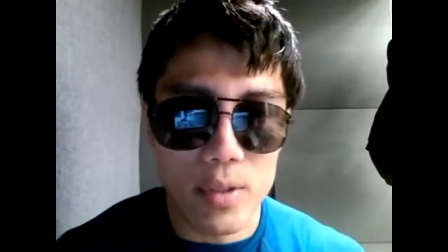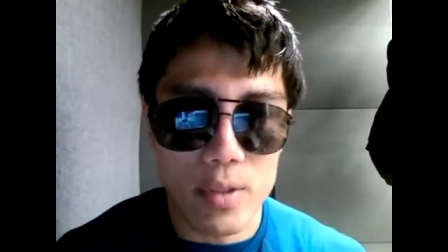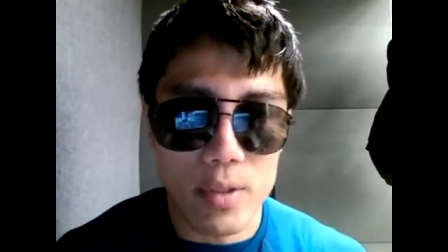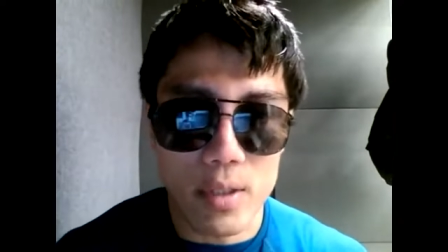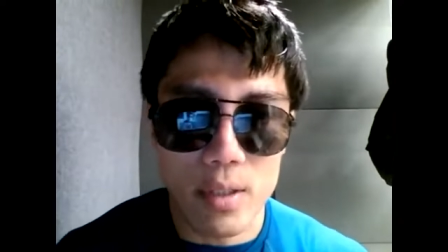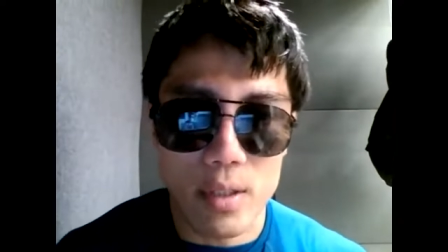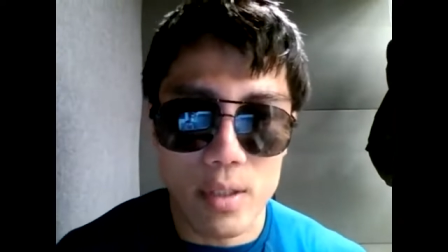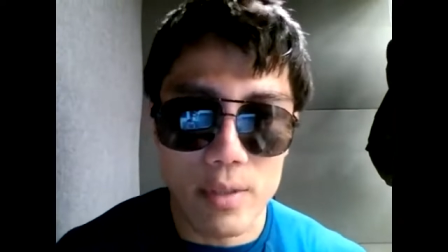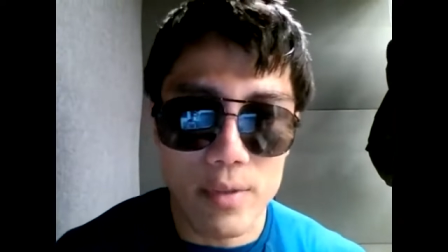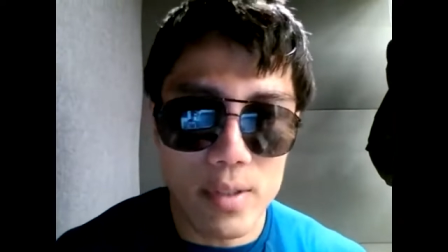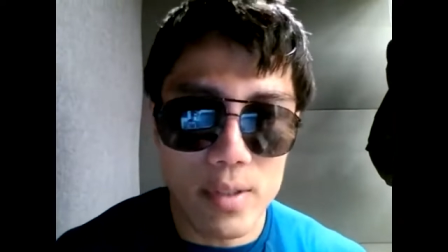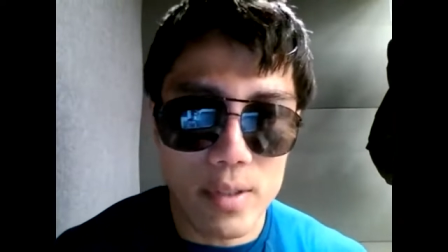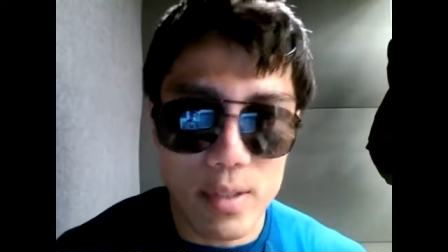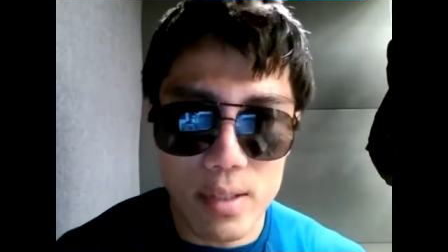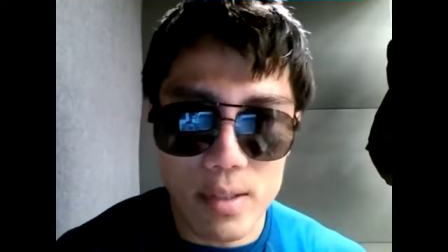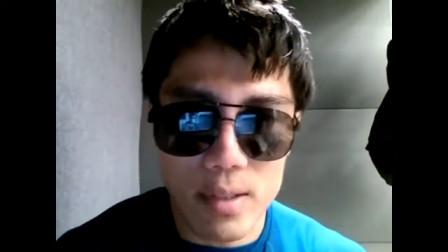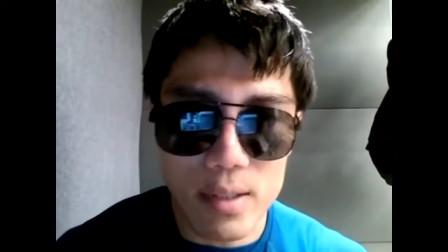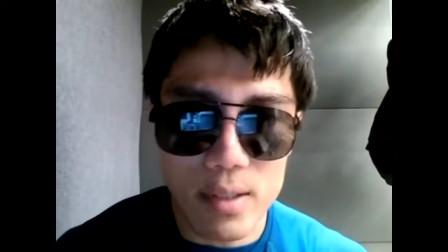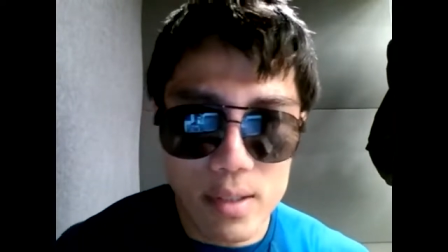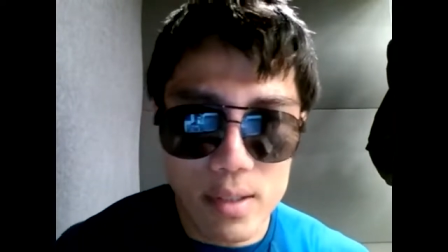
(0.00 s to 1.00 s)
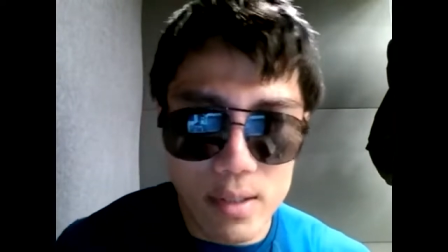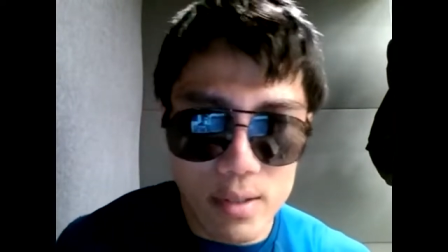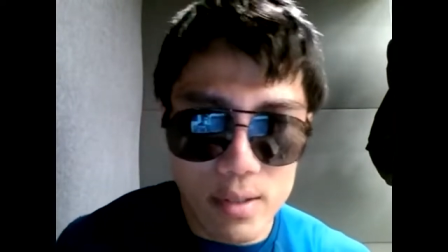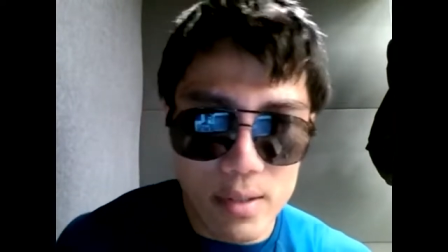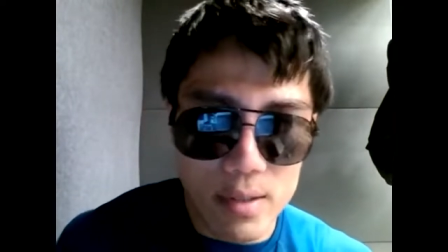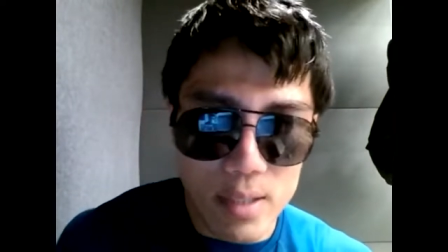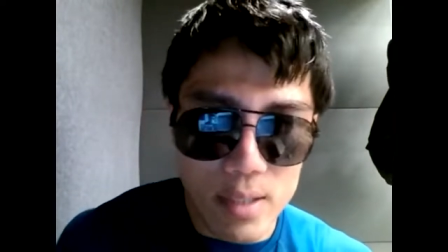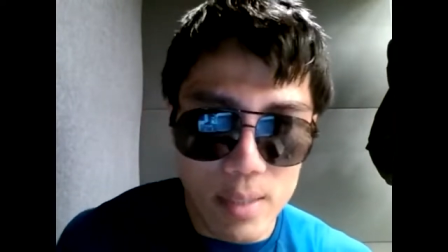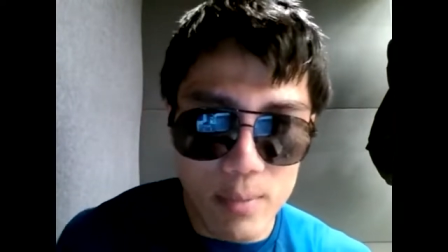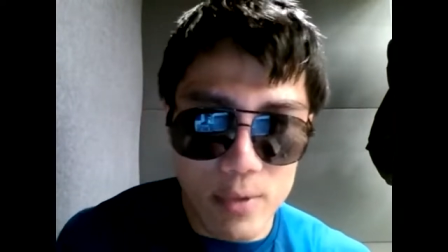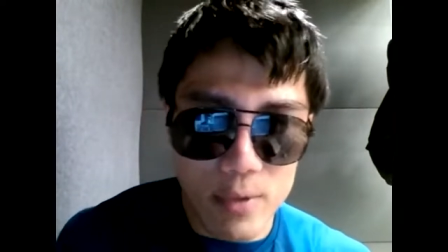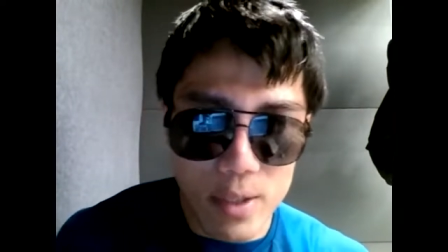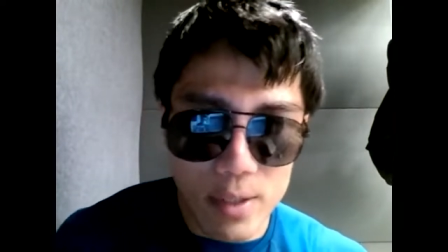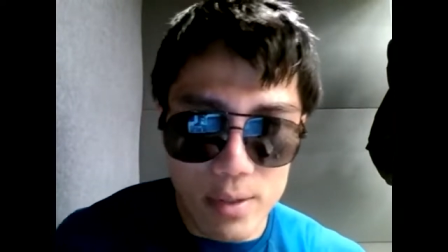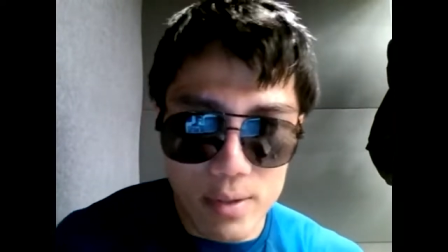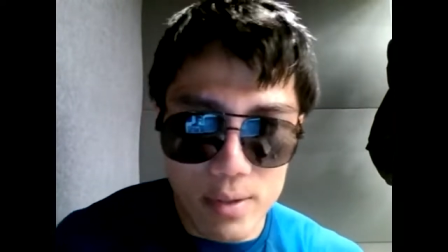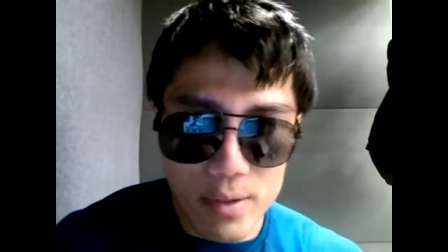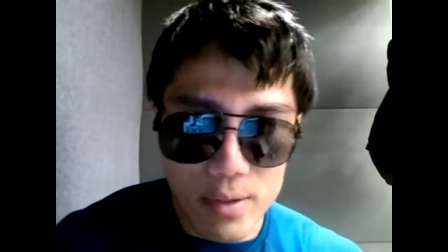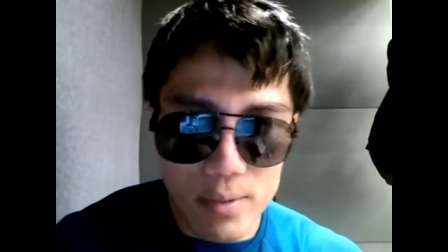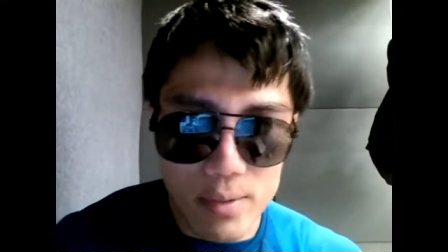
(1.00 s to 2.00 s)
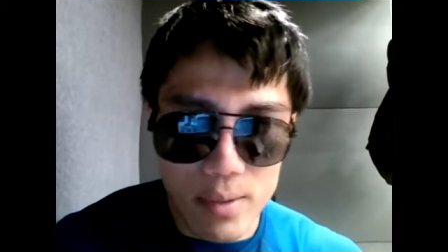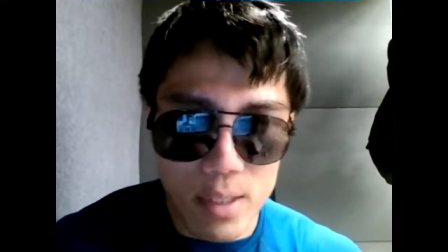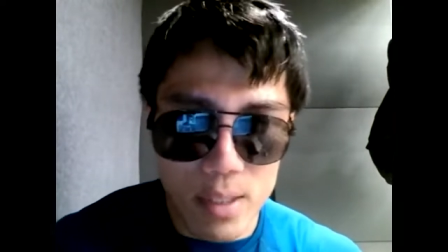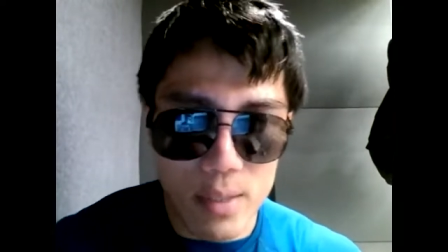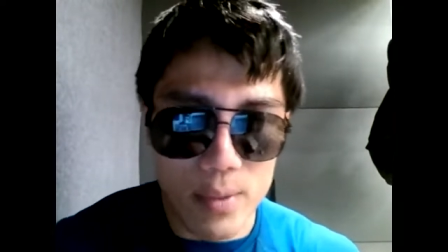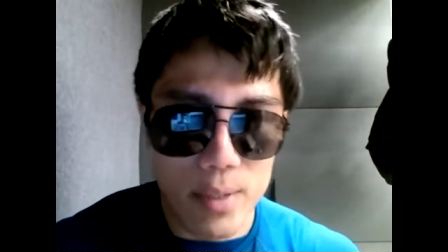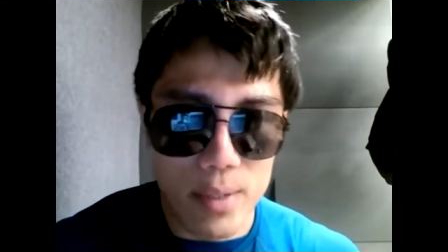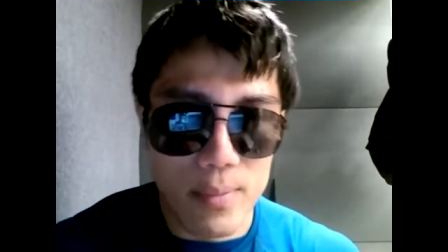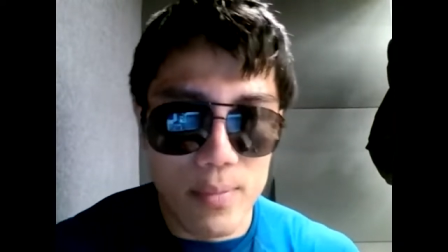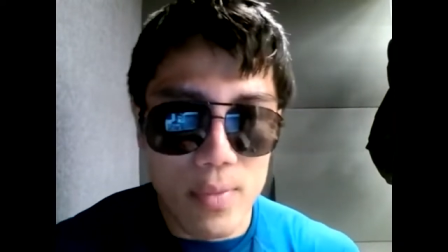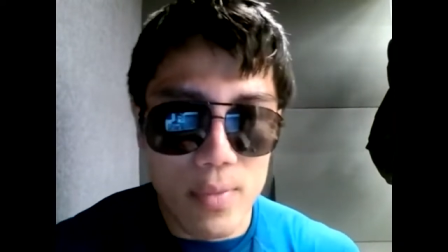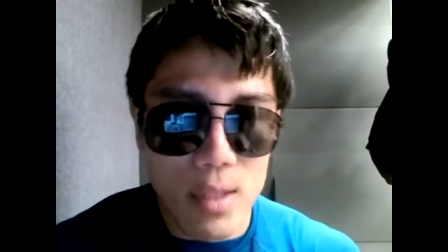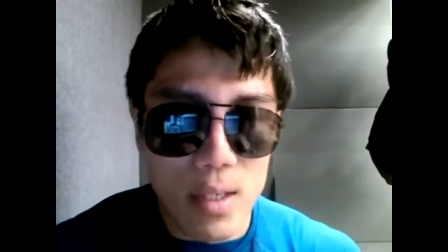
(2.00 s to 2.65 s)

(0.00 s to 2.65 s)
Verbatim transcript: each other if it's isn't it the same virus anyway.